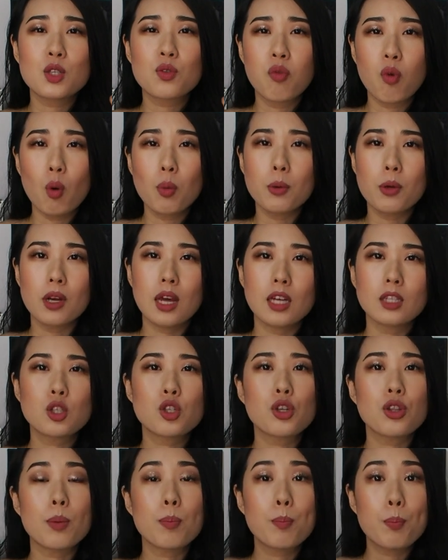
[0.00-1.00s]
formula
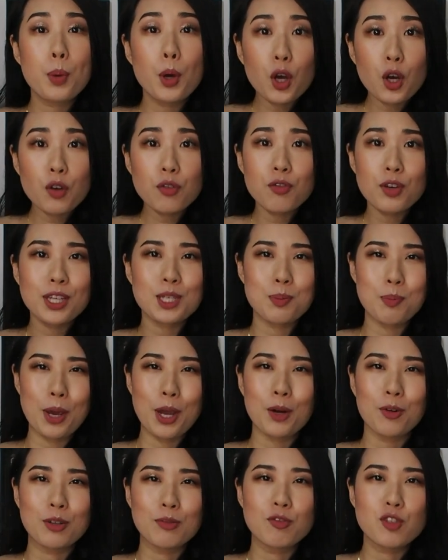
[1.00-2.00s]
to the perfect
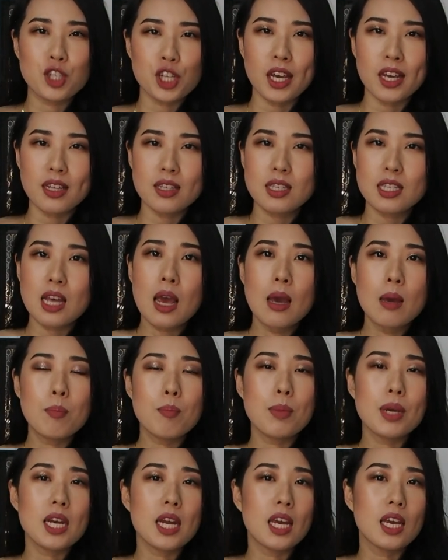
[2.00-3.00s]
pair of jeans,
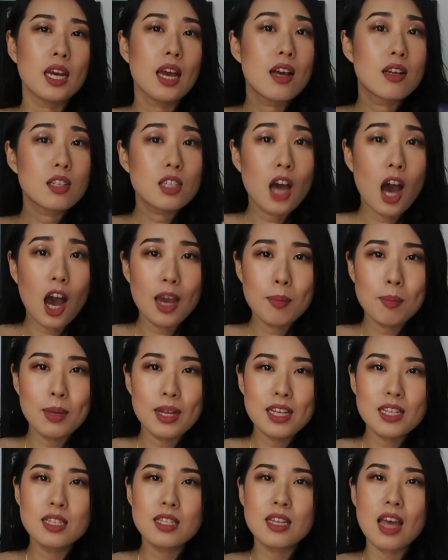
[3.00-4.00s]
meaning
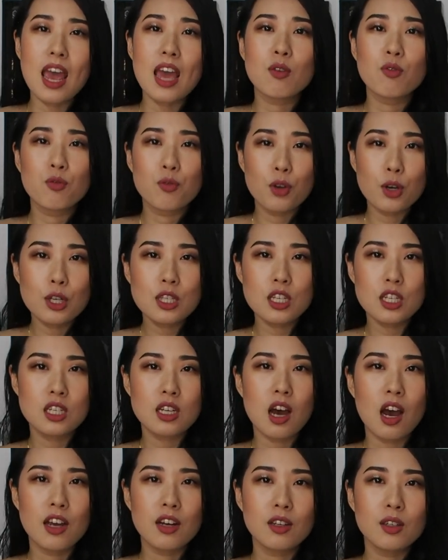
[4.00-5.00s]
timeless and
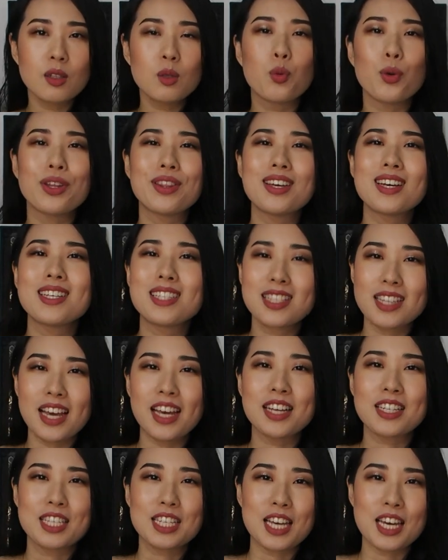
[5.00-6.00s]
versatile with a
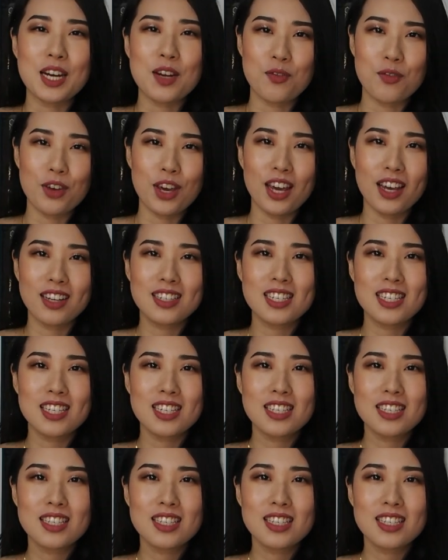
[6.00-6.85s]
second skin effect.